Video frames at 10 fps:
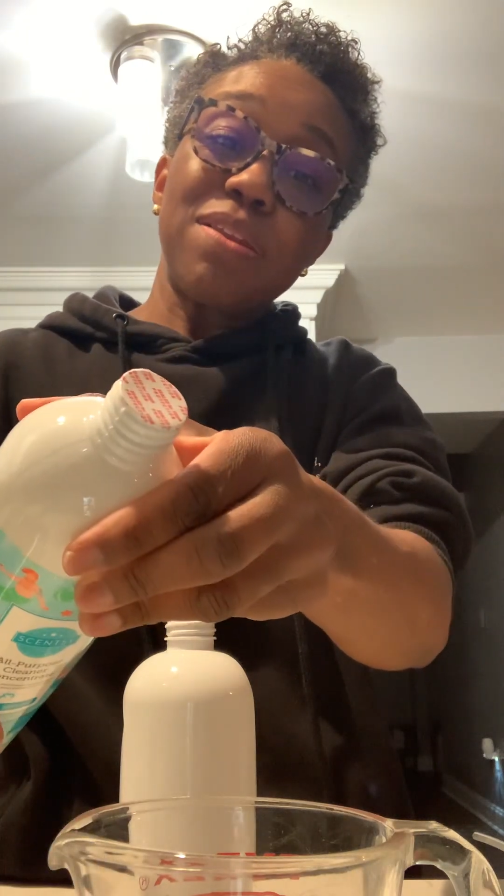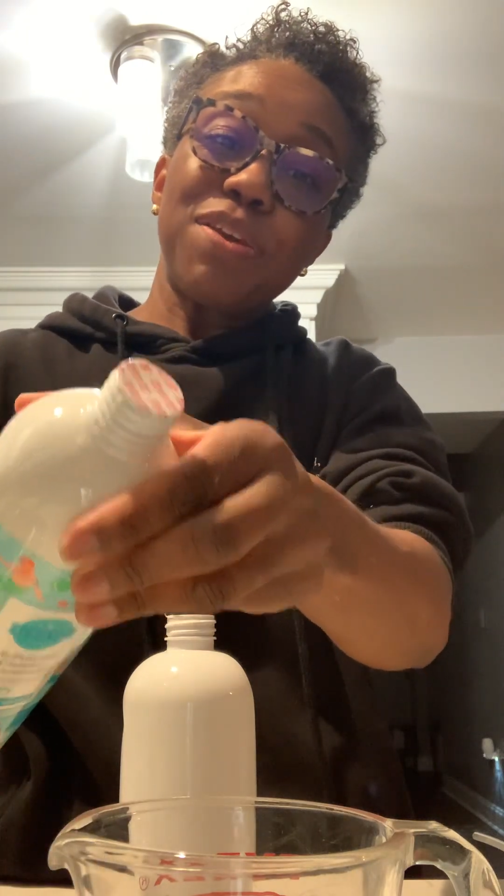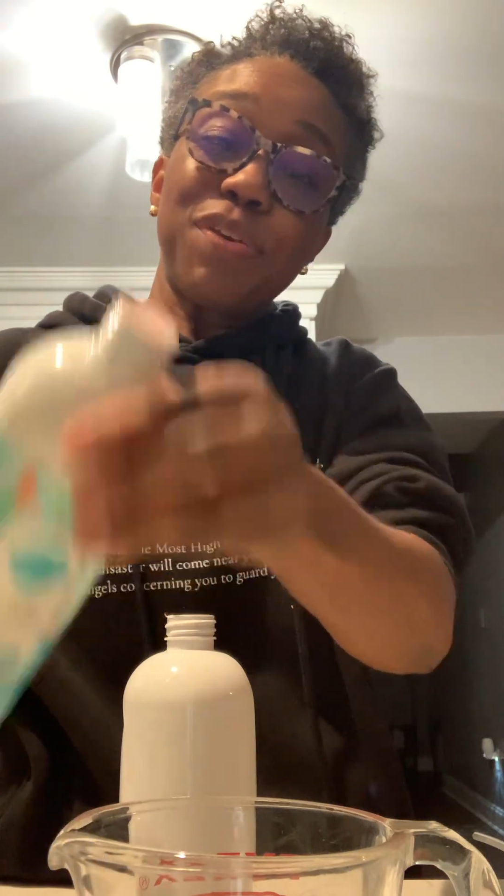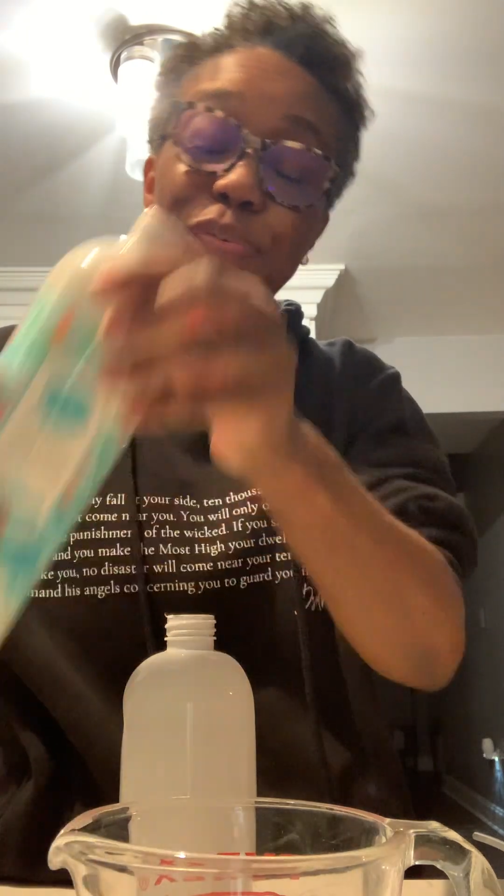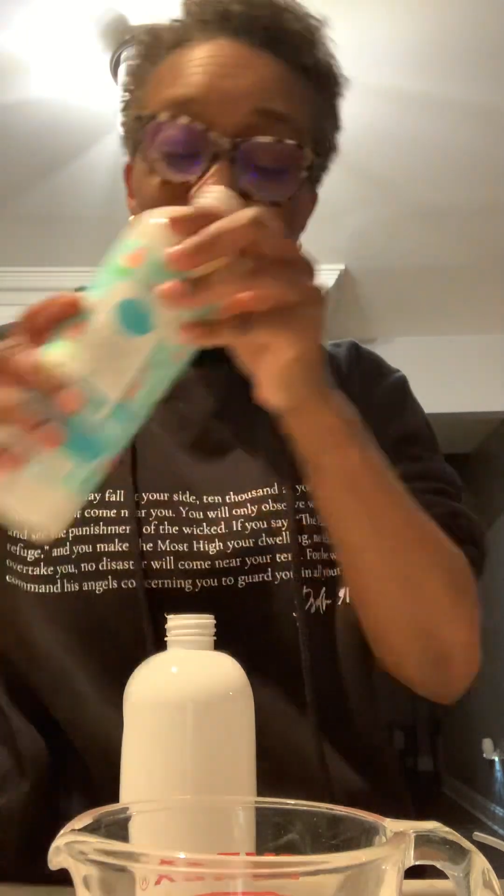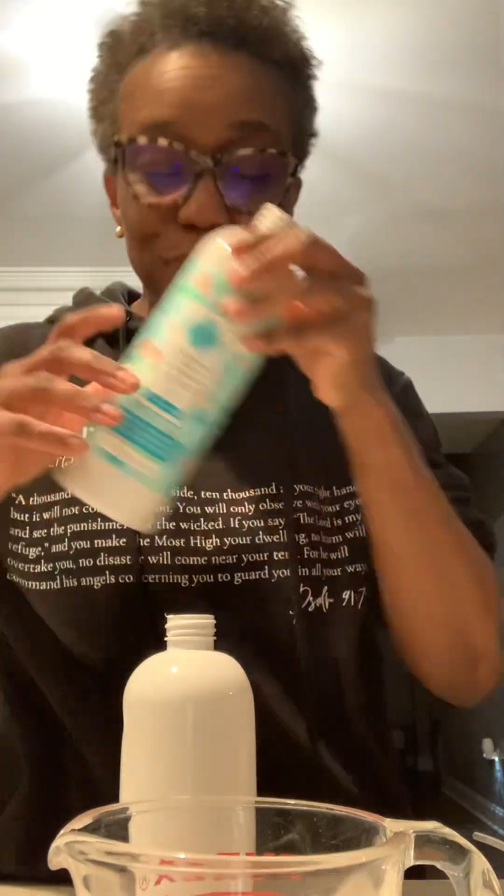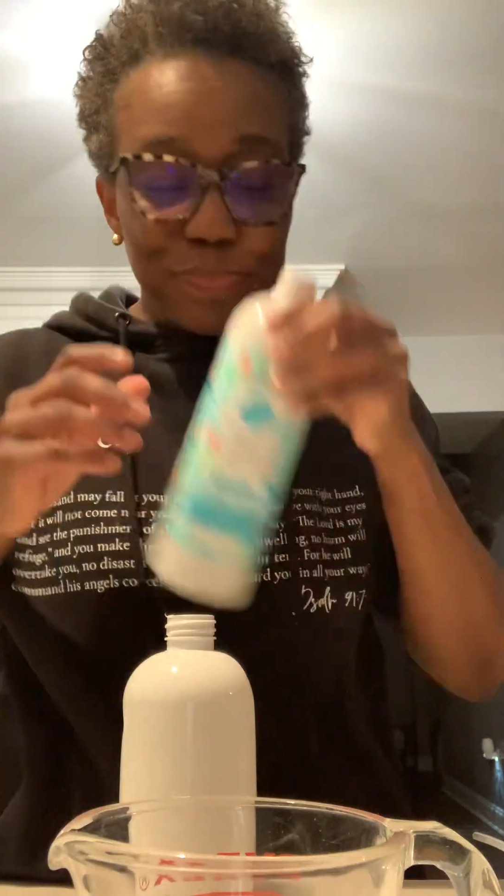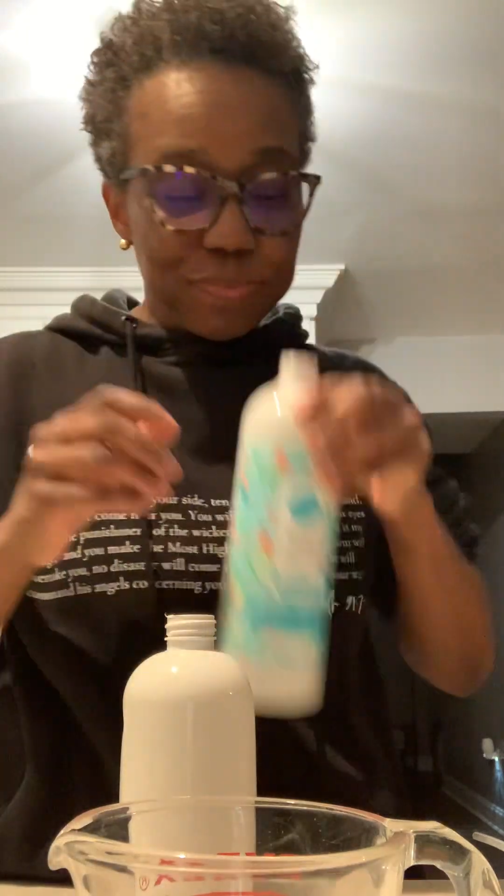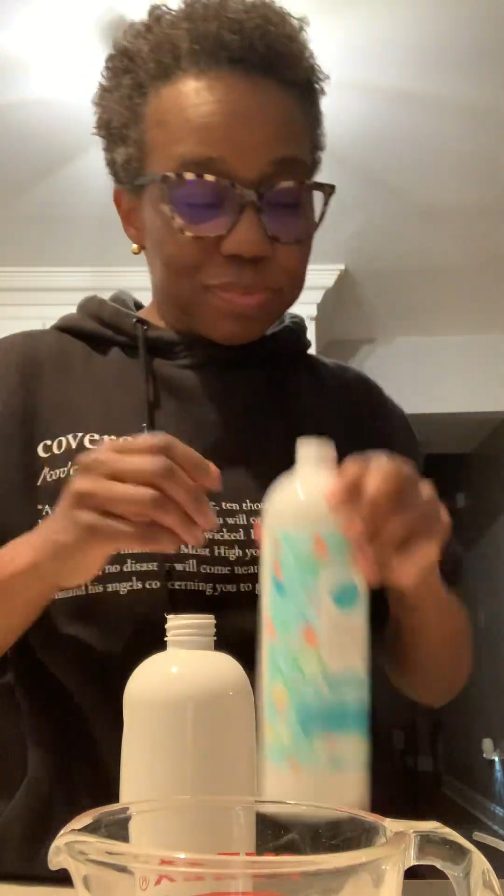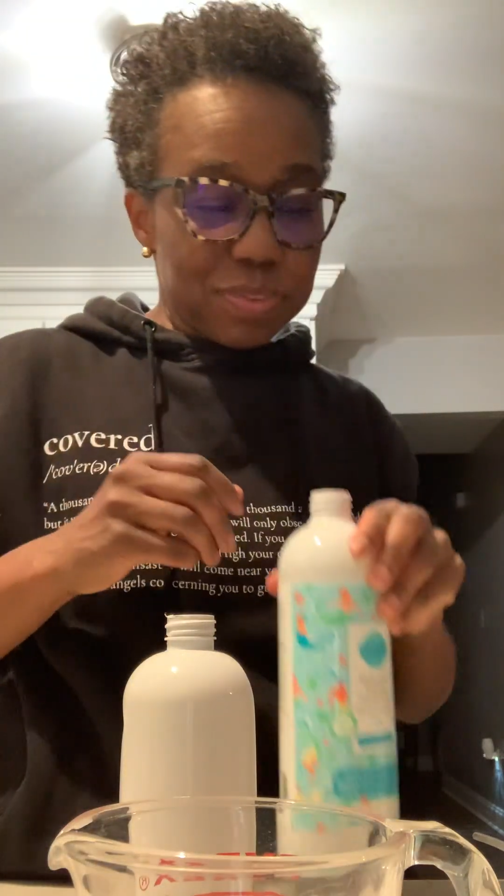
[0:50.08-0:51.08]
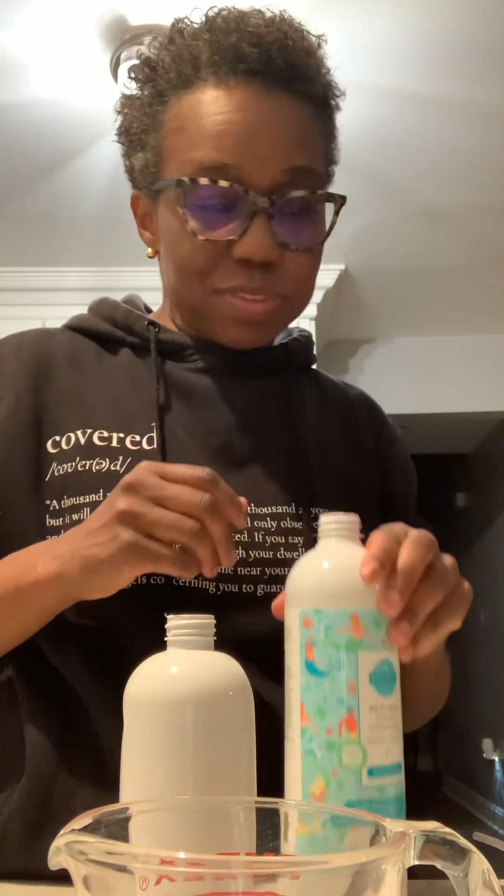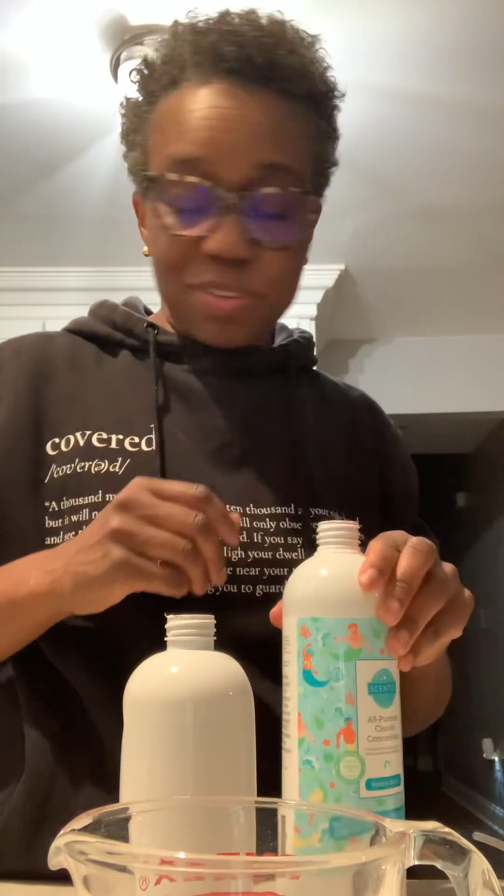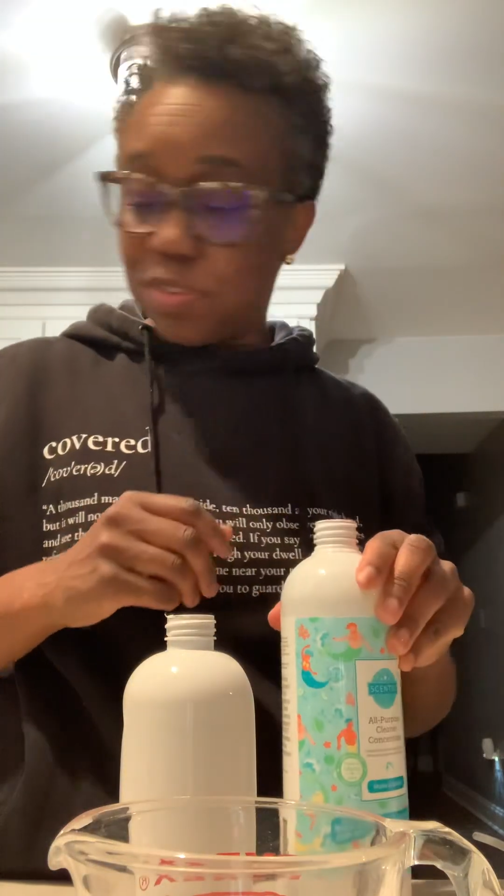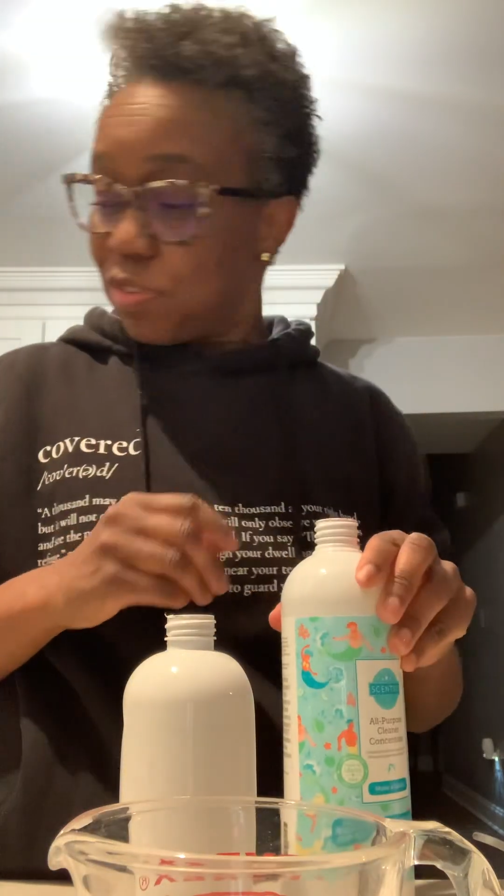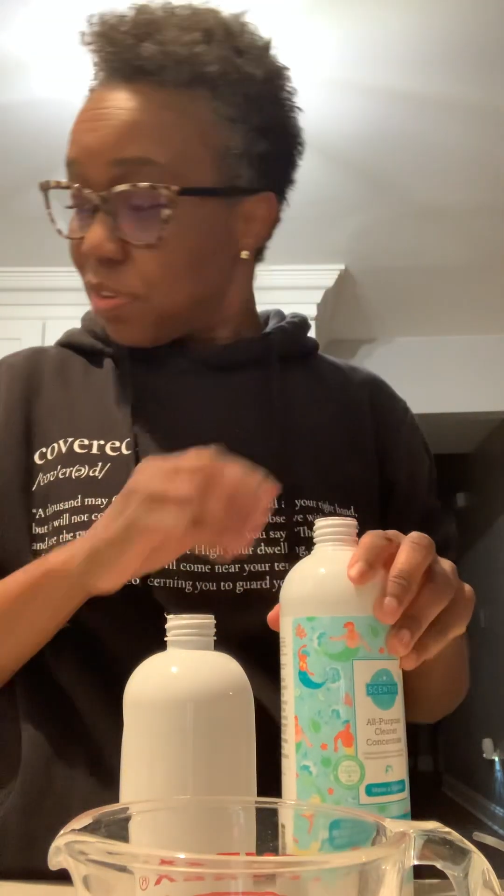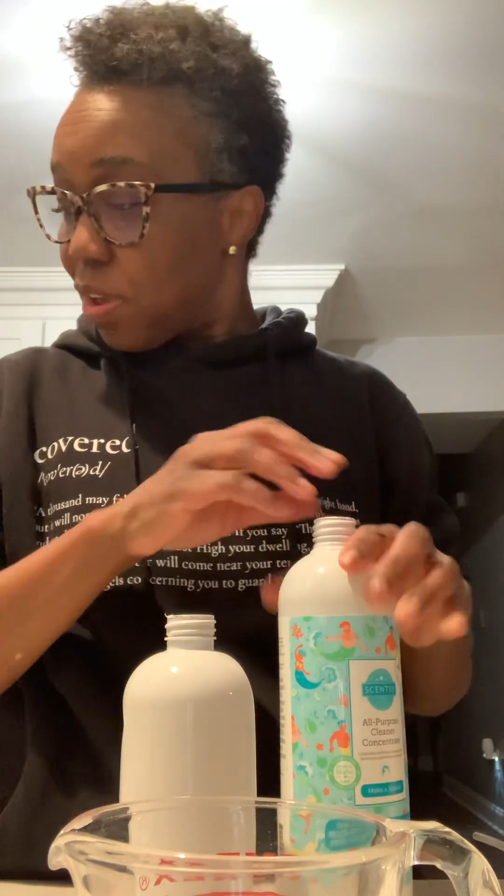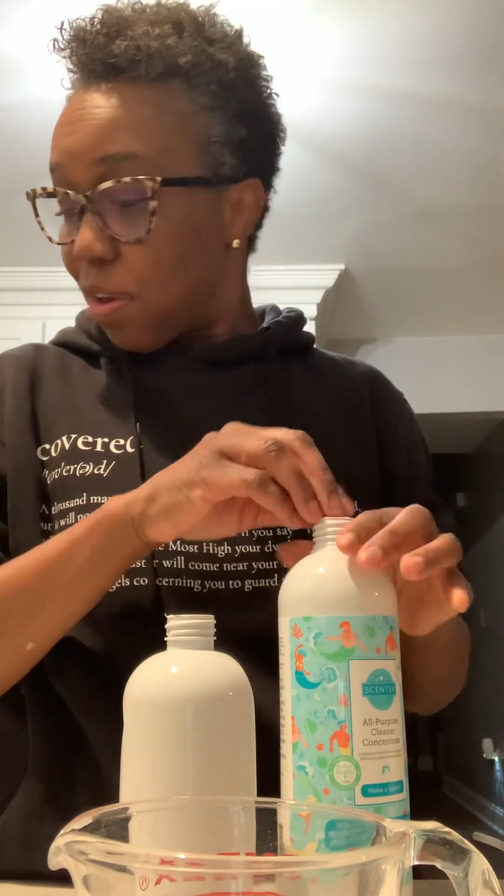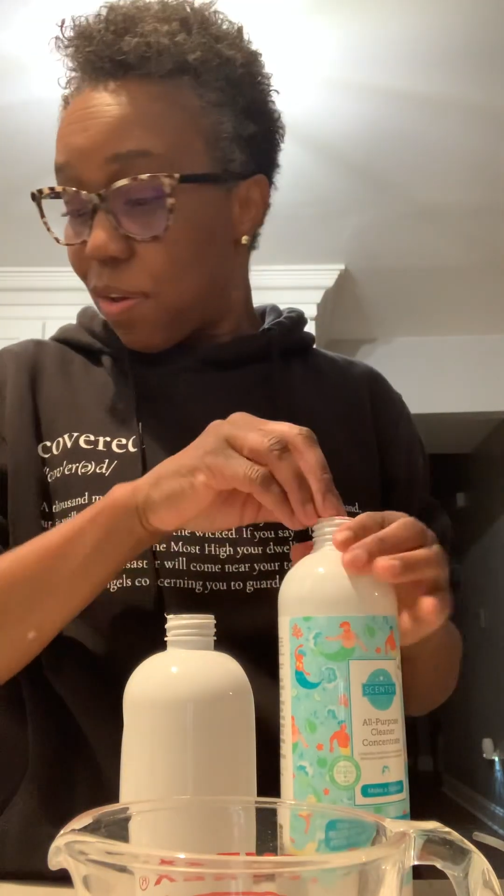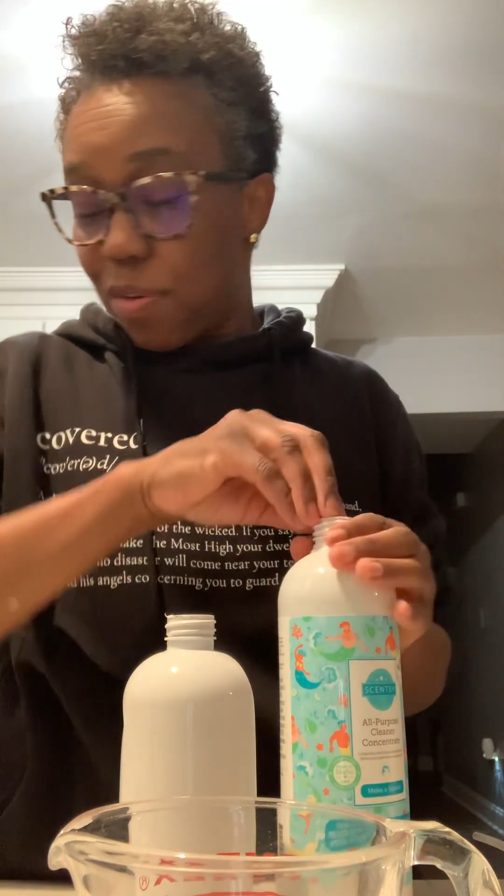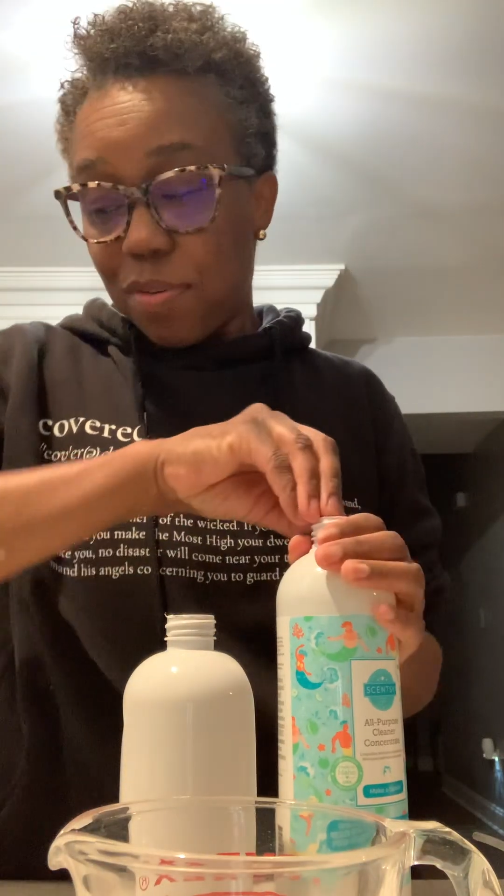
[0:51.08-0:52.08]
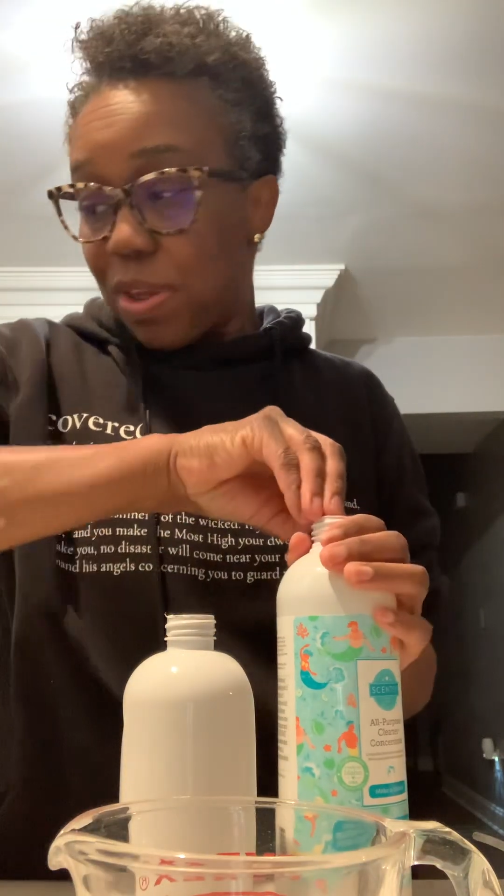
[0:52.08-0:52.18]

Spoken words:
new, so